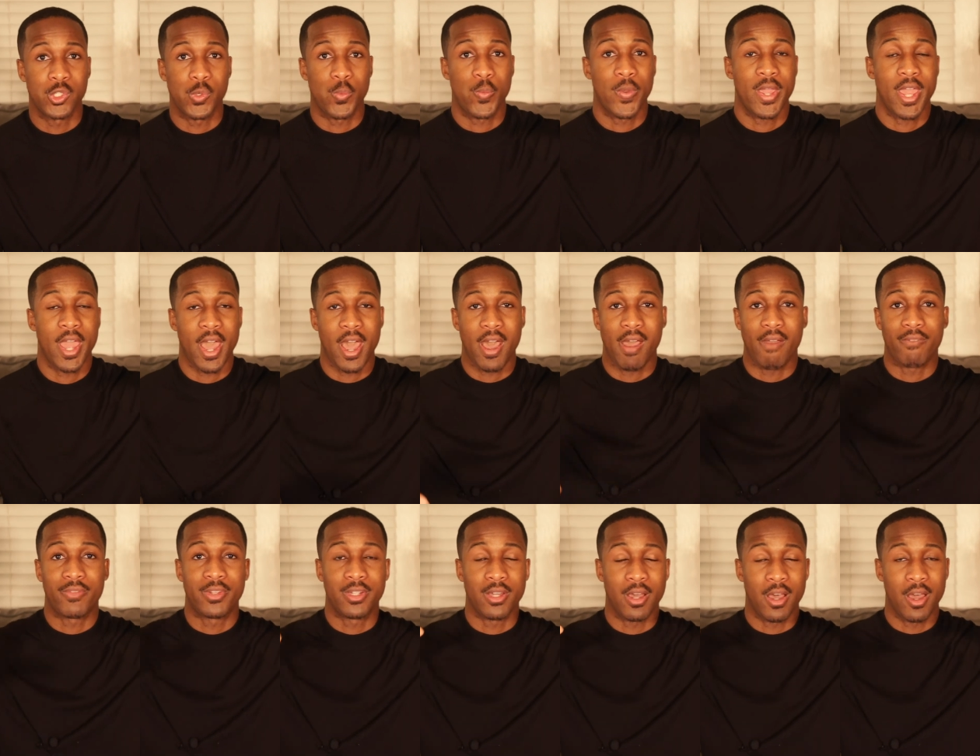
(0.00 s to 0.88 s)
we
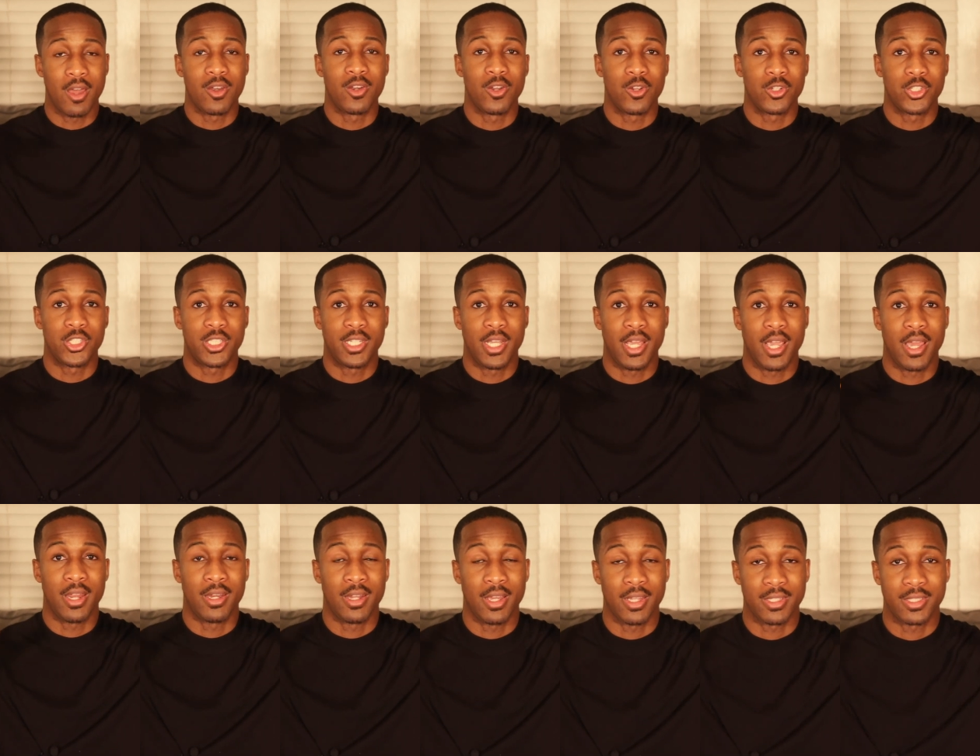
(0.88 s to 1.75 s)
have to
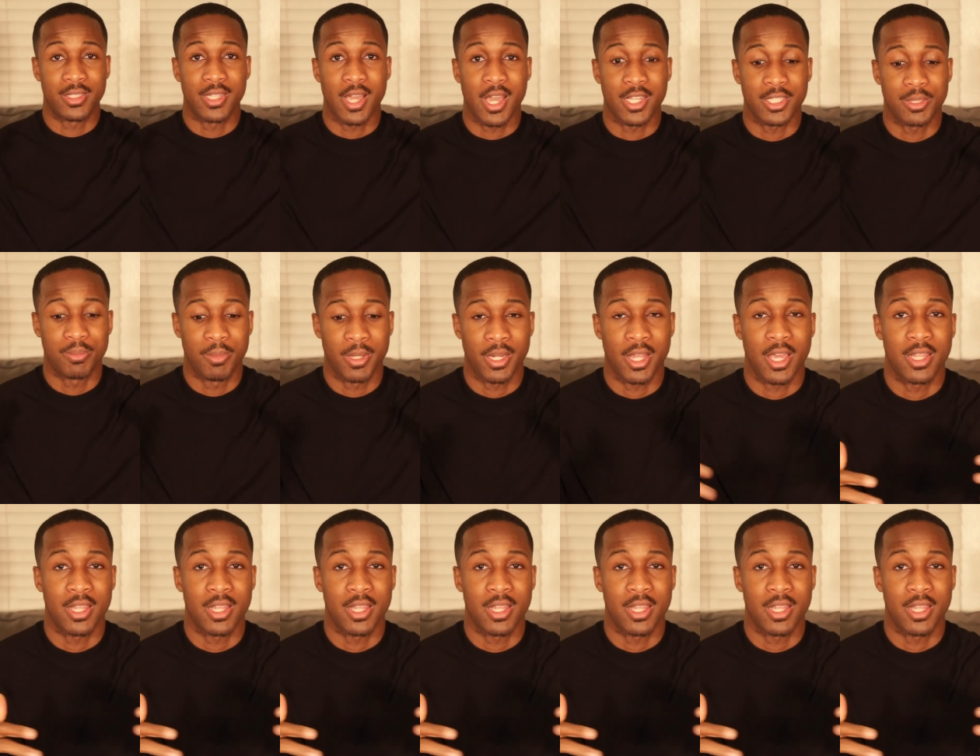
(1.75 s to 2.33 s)
understand assessment,